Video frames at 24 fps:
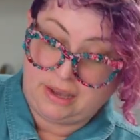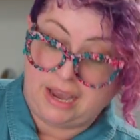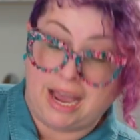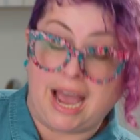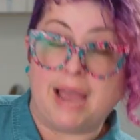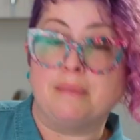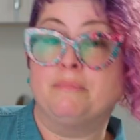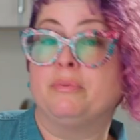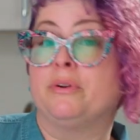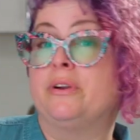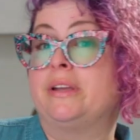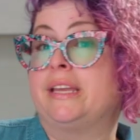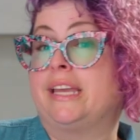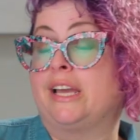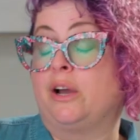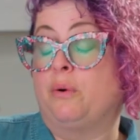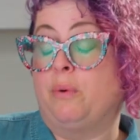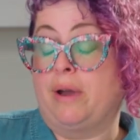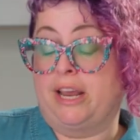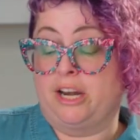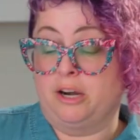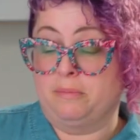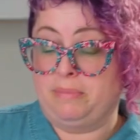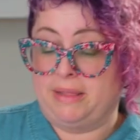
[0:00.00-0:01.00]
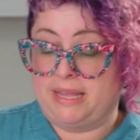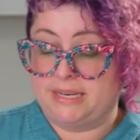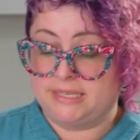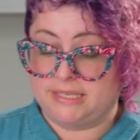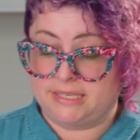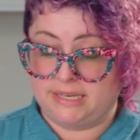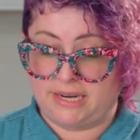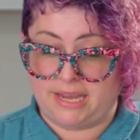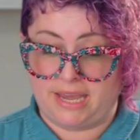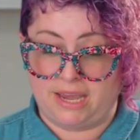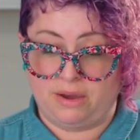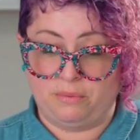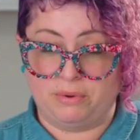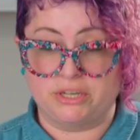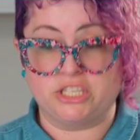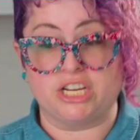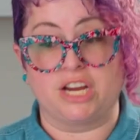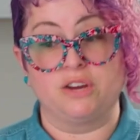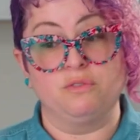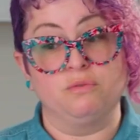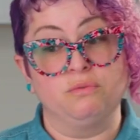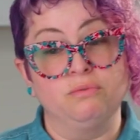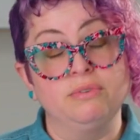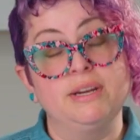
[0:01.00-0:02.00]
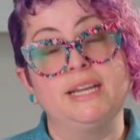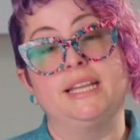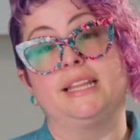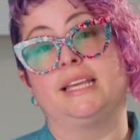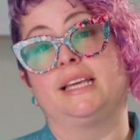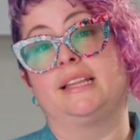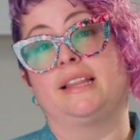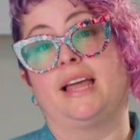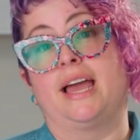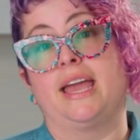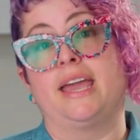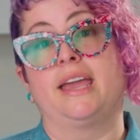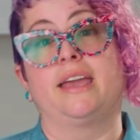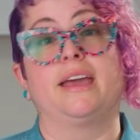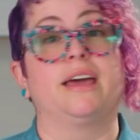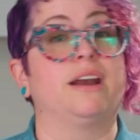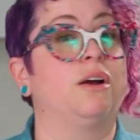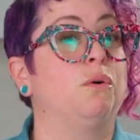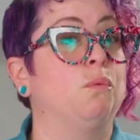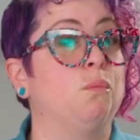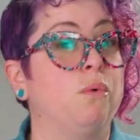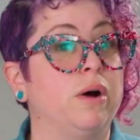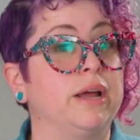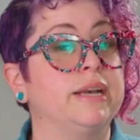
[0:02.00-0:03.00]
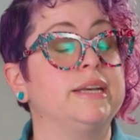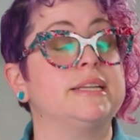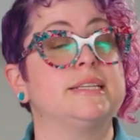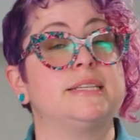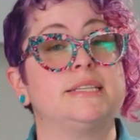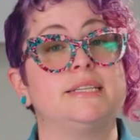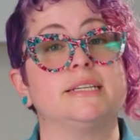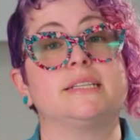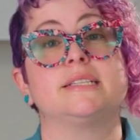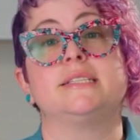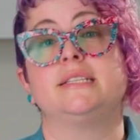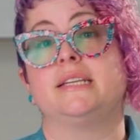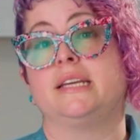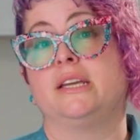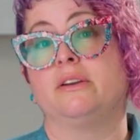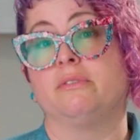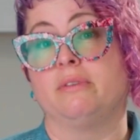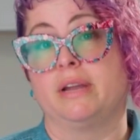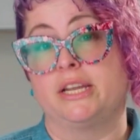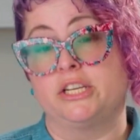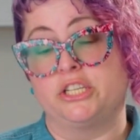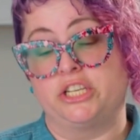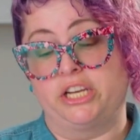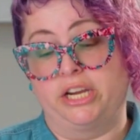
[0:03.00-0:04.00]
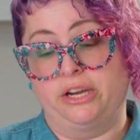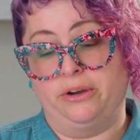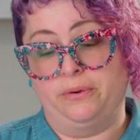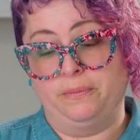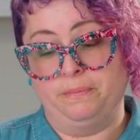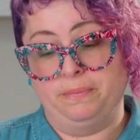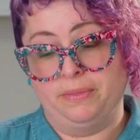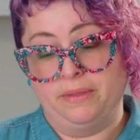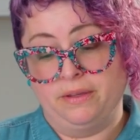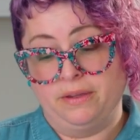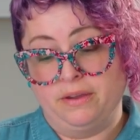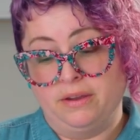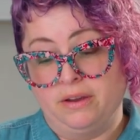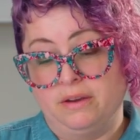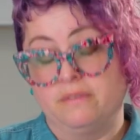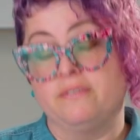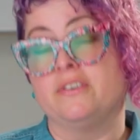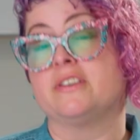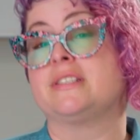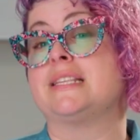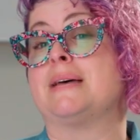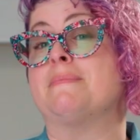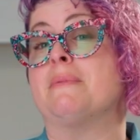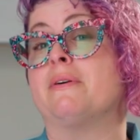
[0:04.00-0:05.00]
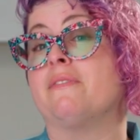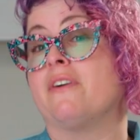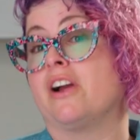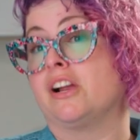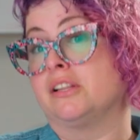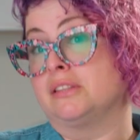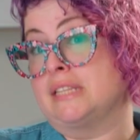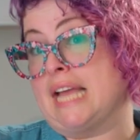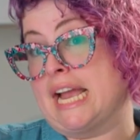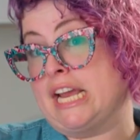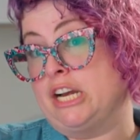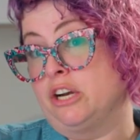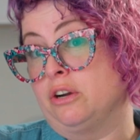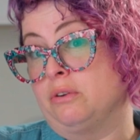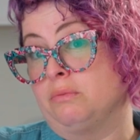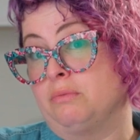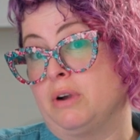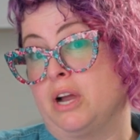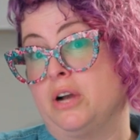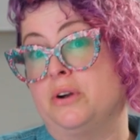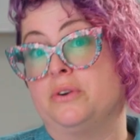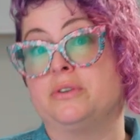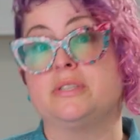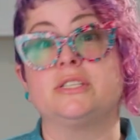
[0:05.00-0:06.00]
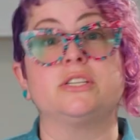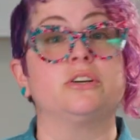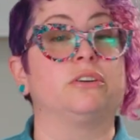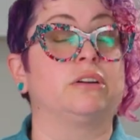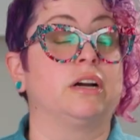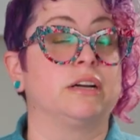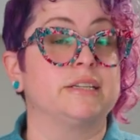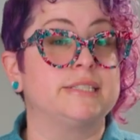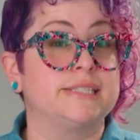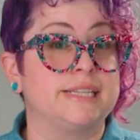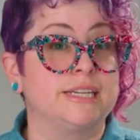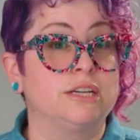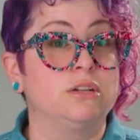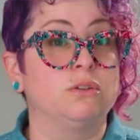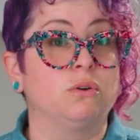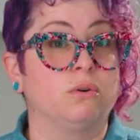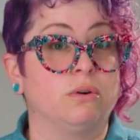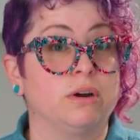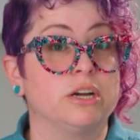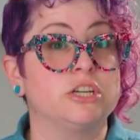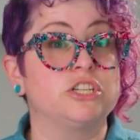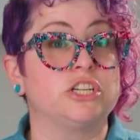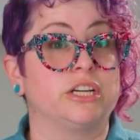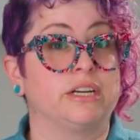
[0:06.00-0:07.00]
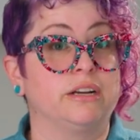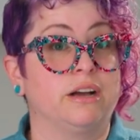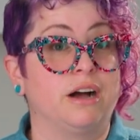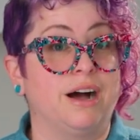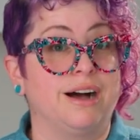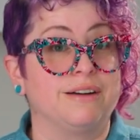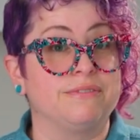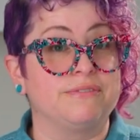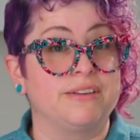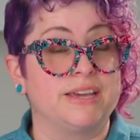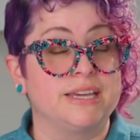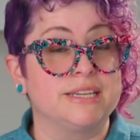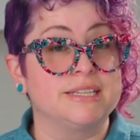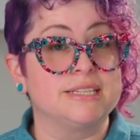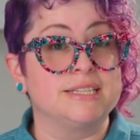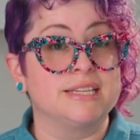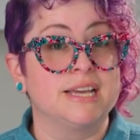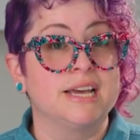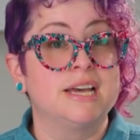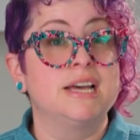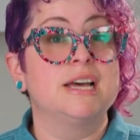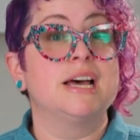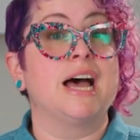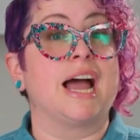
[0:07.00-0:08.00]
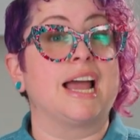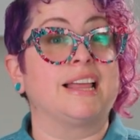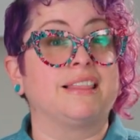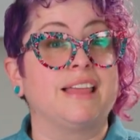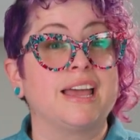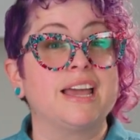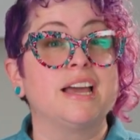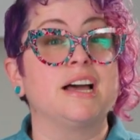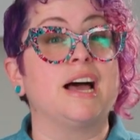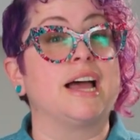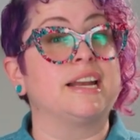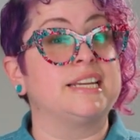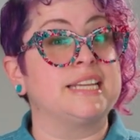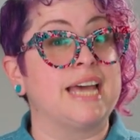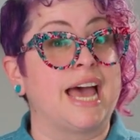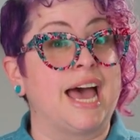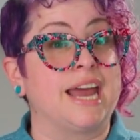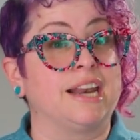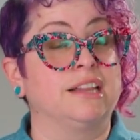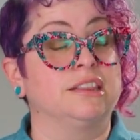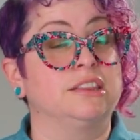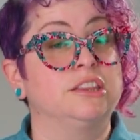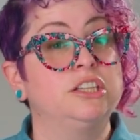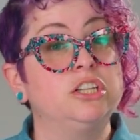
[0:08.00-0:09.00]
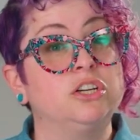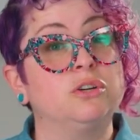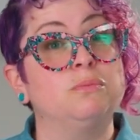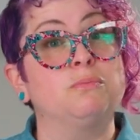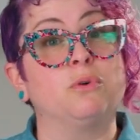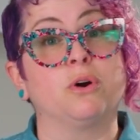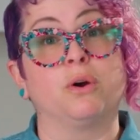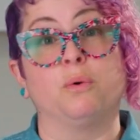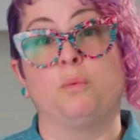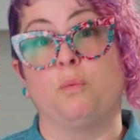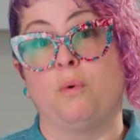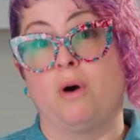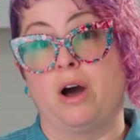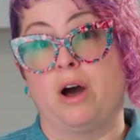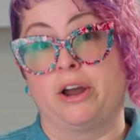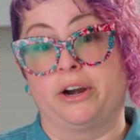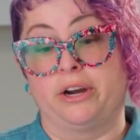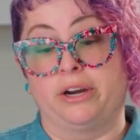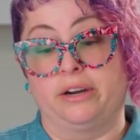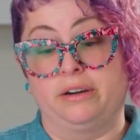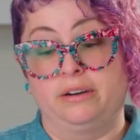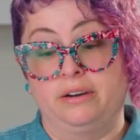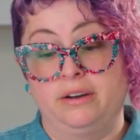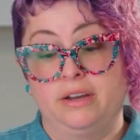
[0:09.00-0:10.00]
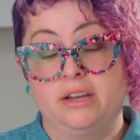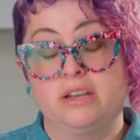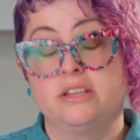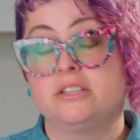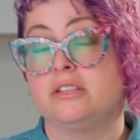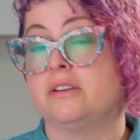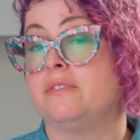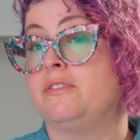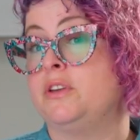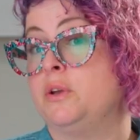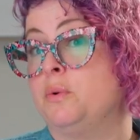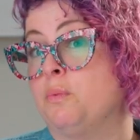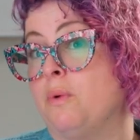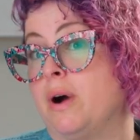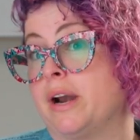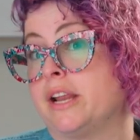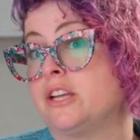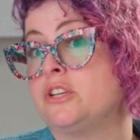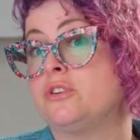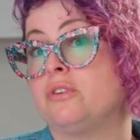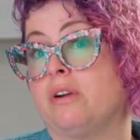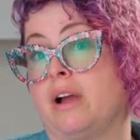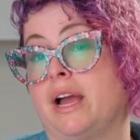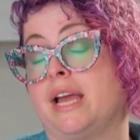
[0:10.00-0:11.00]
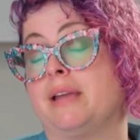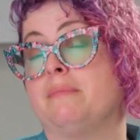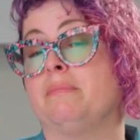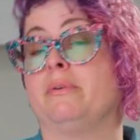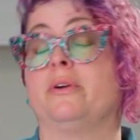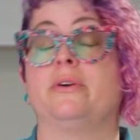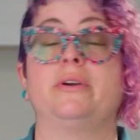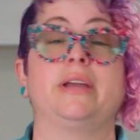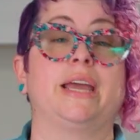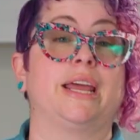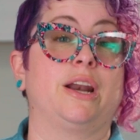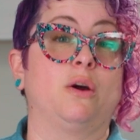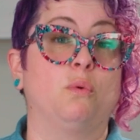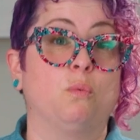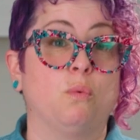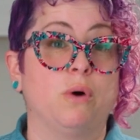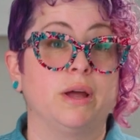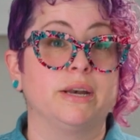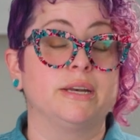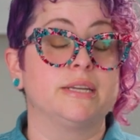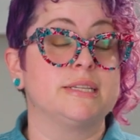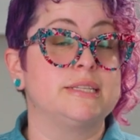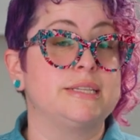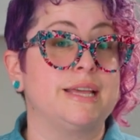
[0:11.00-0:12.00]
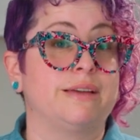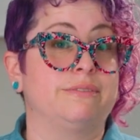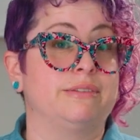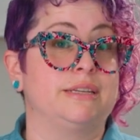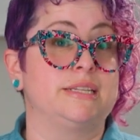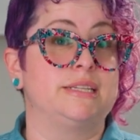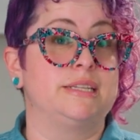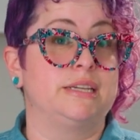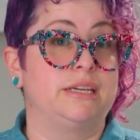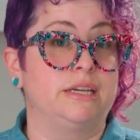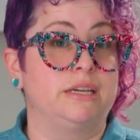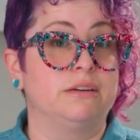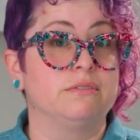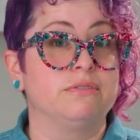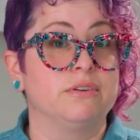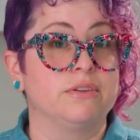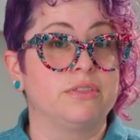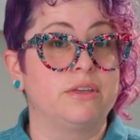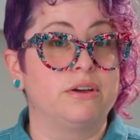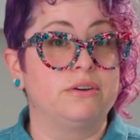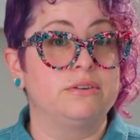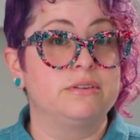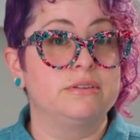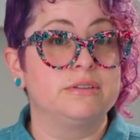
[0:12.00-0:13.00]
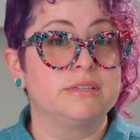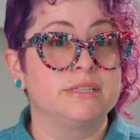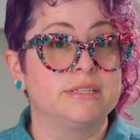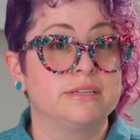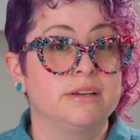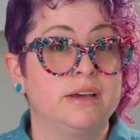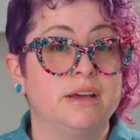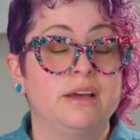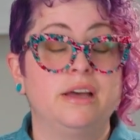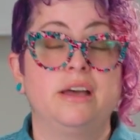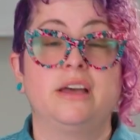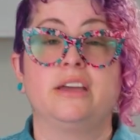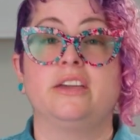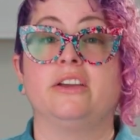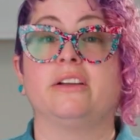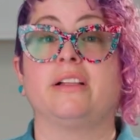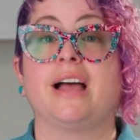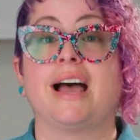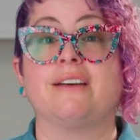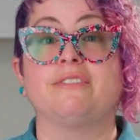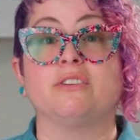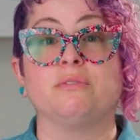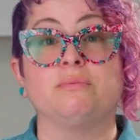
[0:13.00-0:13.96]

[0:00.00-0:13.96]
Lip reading: I'm brewing Equator blend today, which I really like at a 1:16 ratio. For some of our lighter roasts or our single origin coffees, I like to add a little more water. So if you want to try brewing at a 1:17 for those, you'll have a